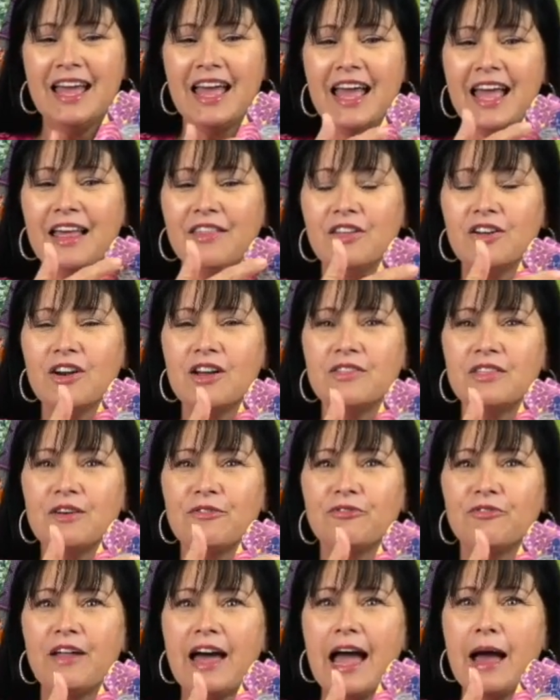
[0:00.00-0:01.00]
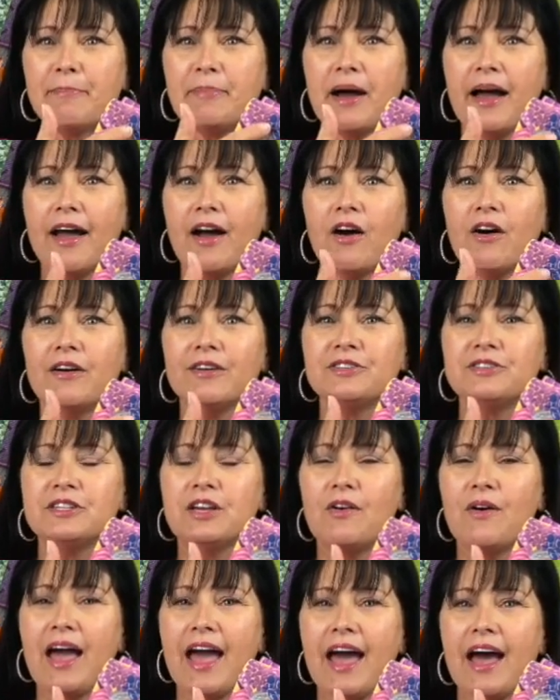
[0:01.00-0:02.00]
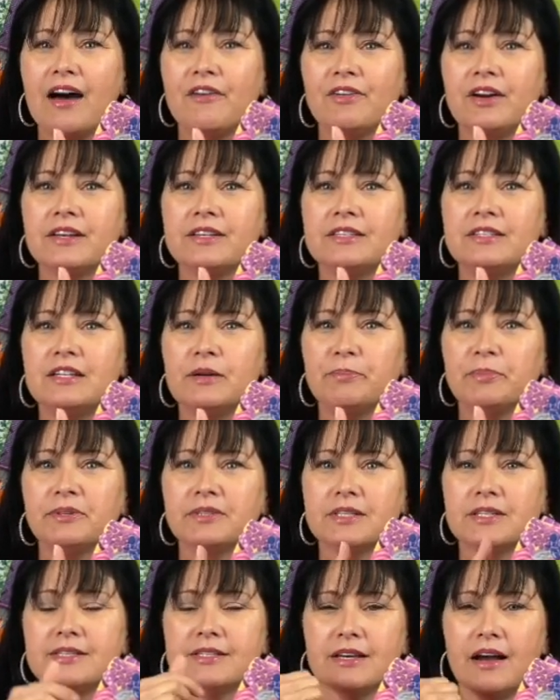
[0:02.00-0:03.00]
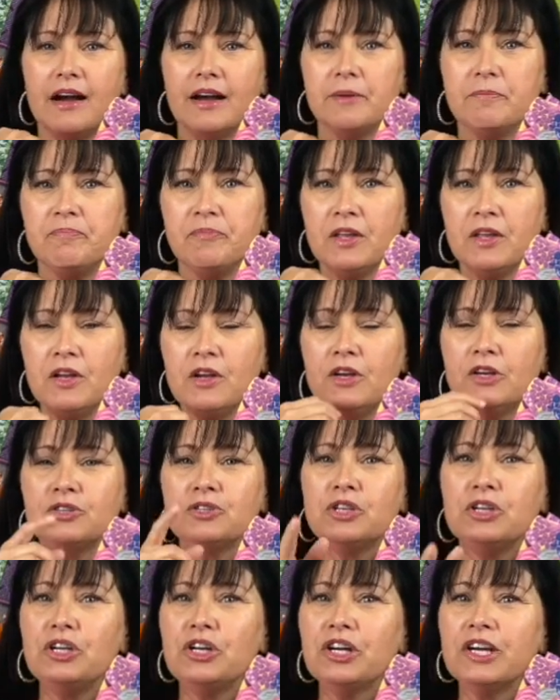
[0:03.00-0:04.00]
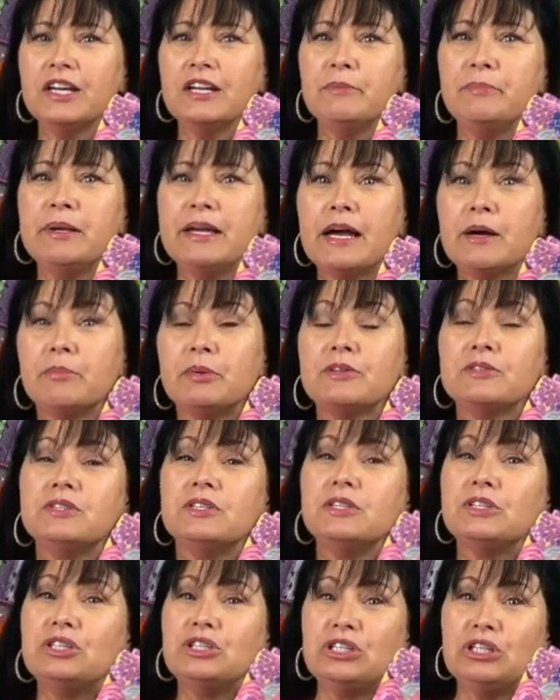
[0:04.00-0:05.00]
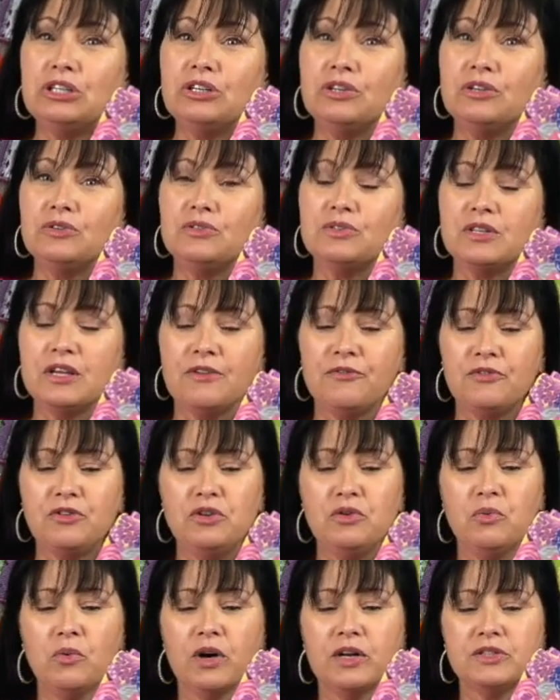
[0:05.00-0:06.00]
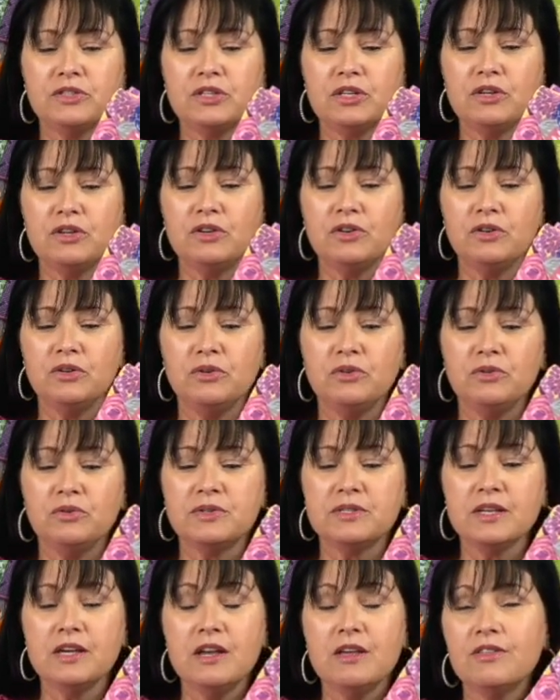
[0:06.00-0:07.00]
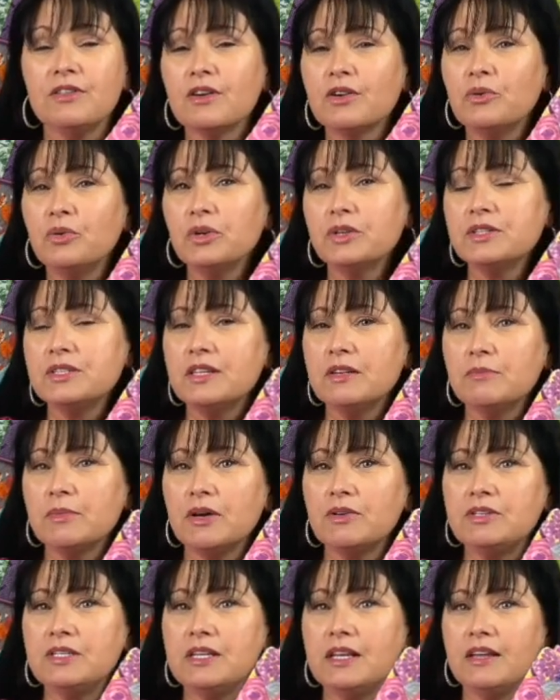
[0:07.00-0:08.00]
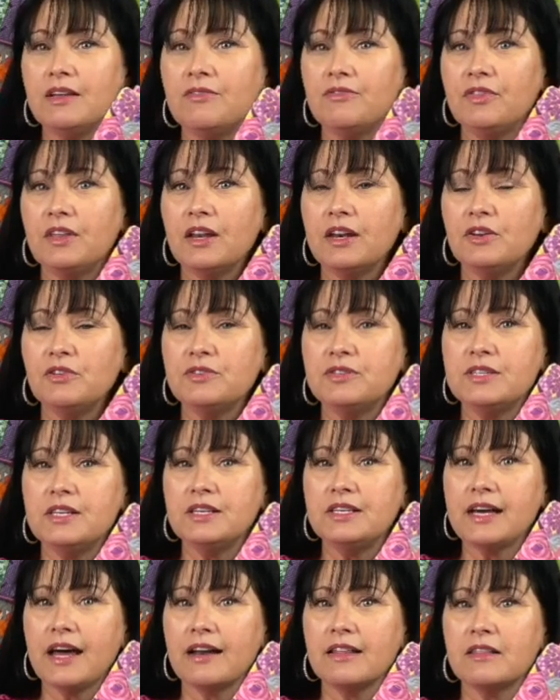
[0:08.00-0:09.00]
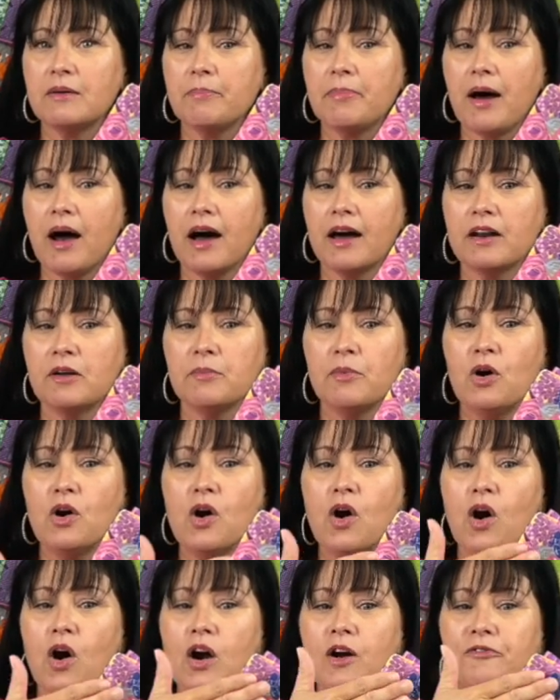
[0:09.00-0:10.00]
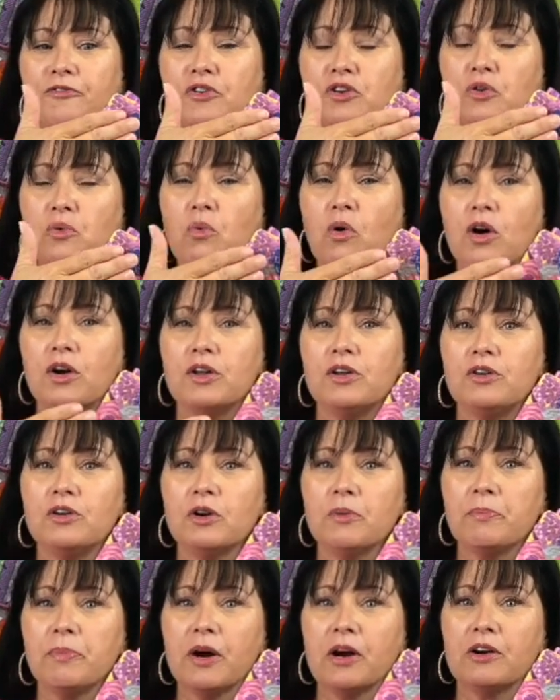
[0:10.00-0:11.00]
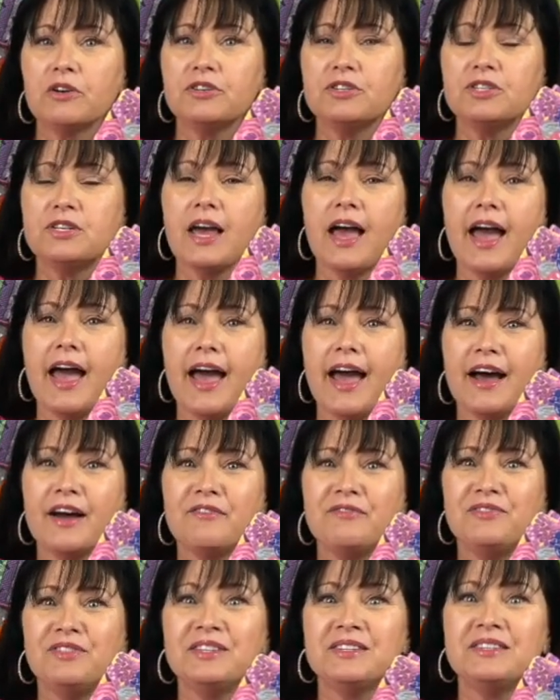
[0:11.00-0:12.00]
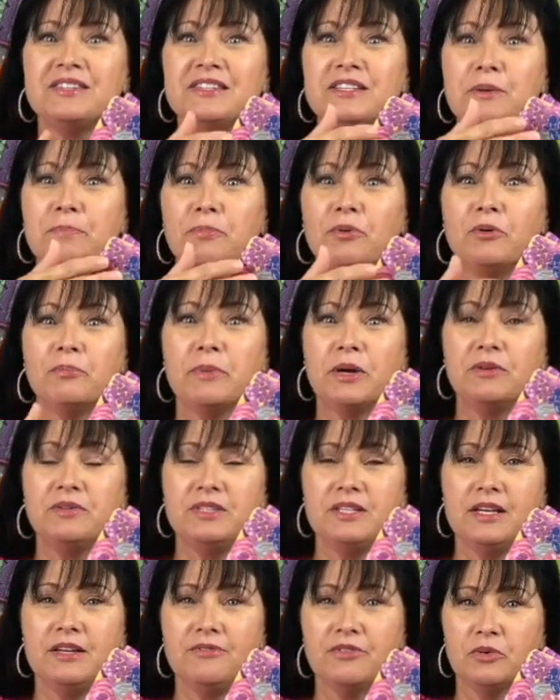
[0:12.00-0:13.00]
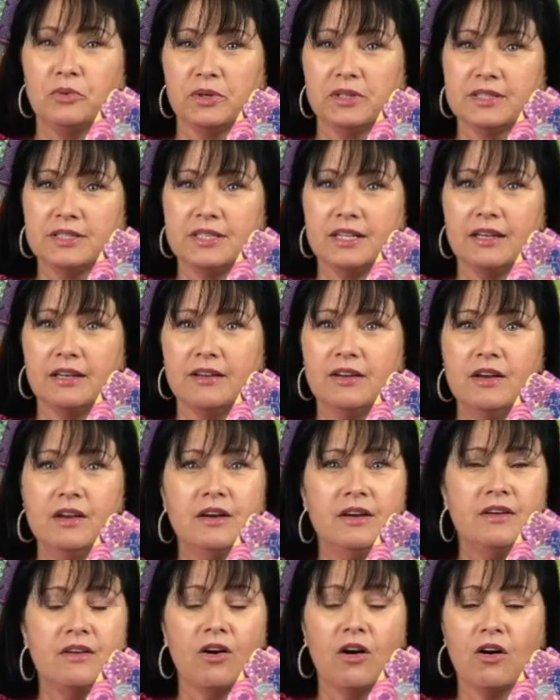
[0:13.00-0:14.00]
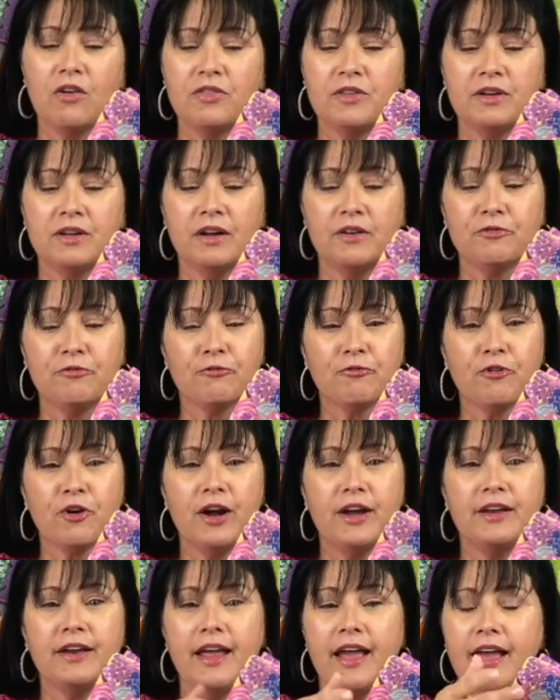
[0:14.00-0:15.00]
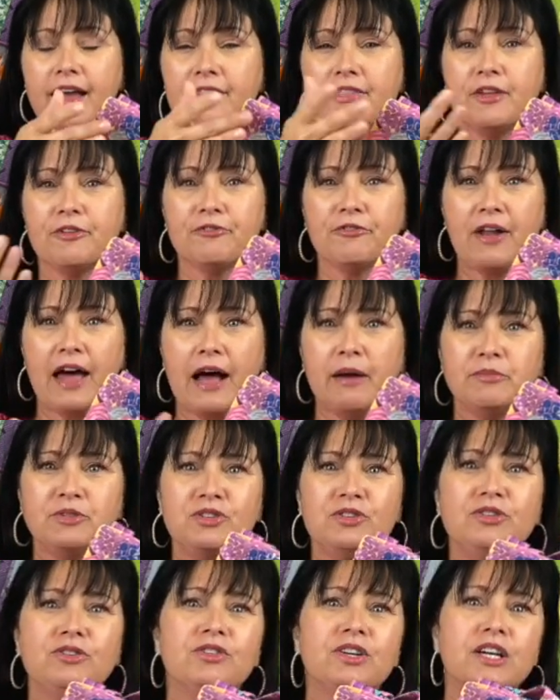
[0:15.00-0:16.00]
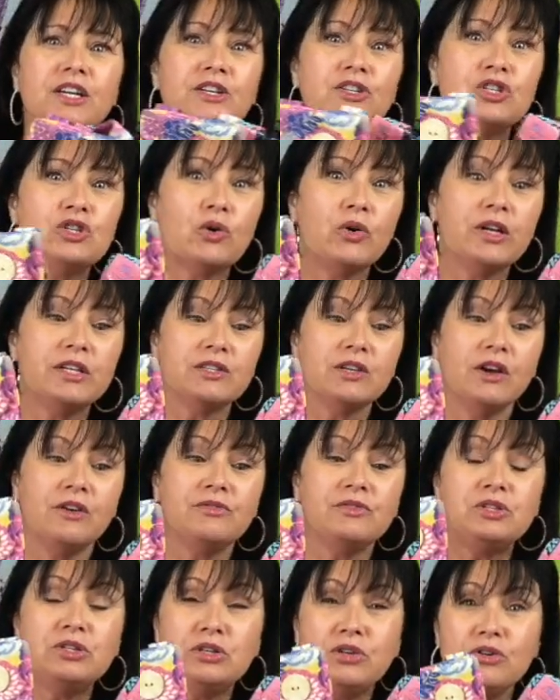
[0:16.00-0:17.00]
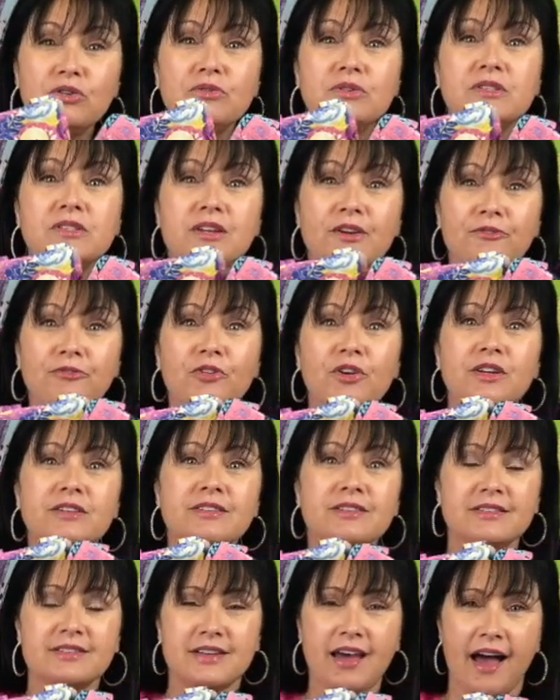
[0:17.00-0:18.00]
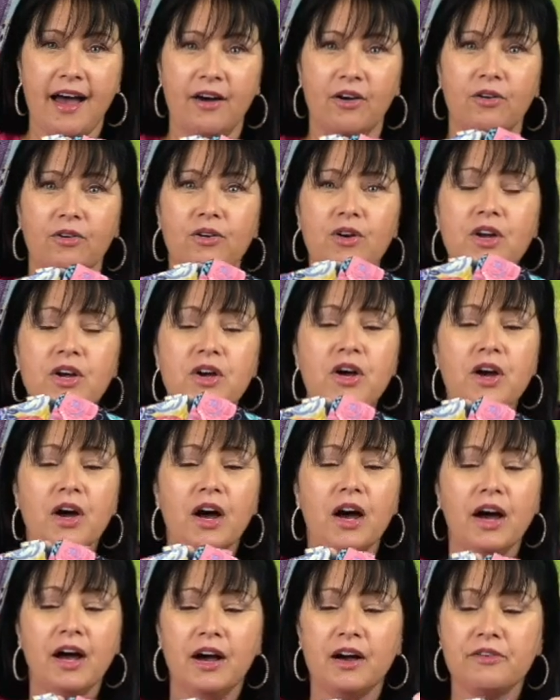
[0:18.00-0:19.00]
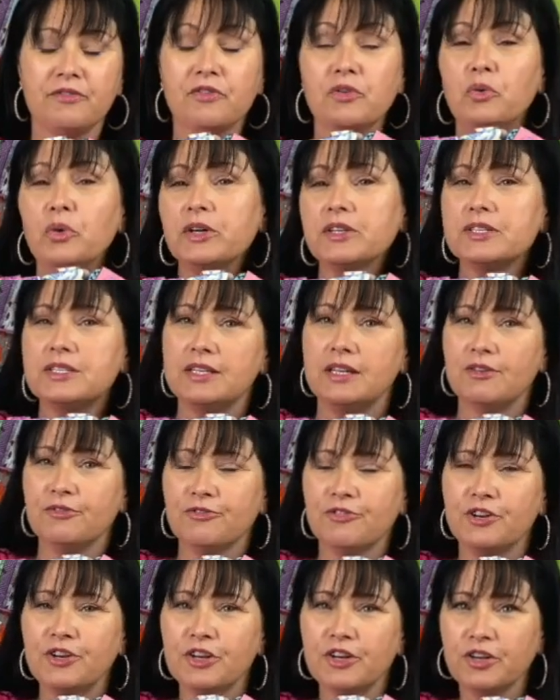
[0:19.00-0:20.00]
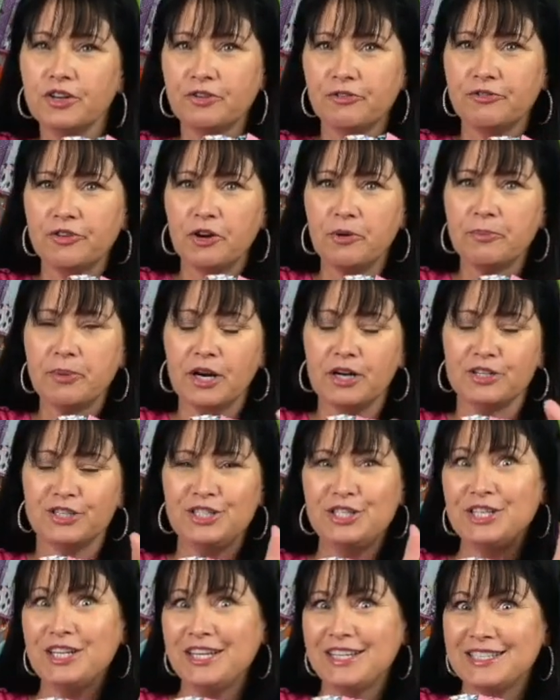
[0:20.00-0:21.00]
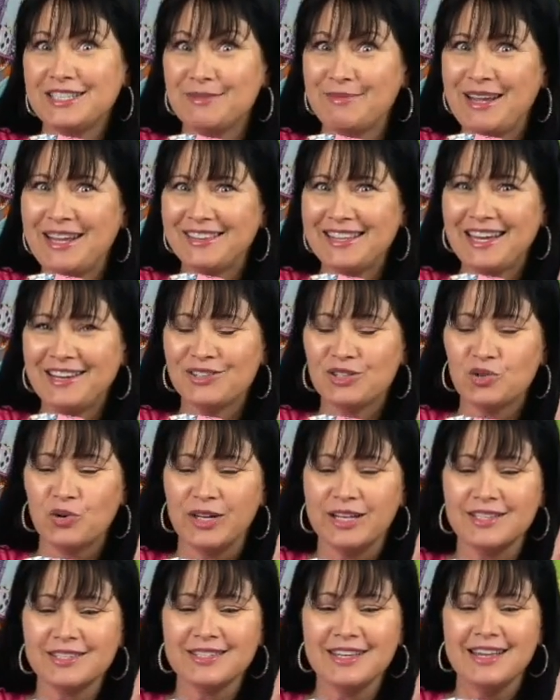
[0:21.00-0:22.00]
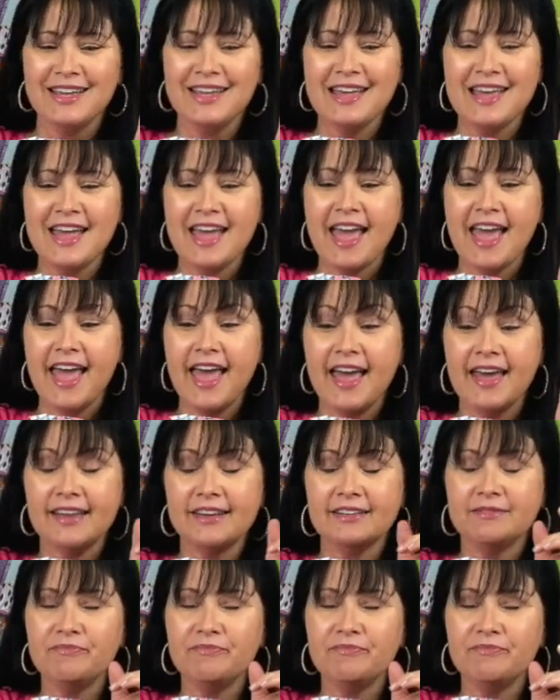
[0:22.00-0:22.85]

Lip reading: And then on the flap, I also have a stippled design. So you're going to be able to choose if you want to use the quilting motif that you see down at the bottom, or if you want your purse to have the stipple motif quilting on the front and the flap. So you'll get a choice of two different style of quilting for your little phone purse. You get to make that choice. And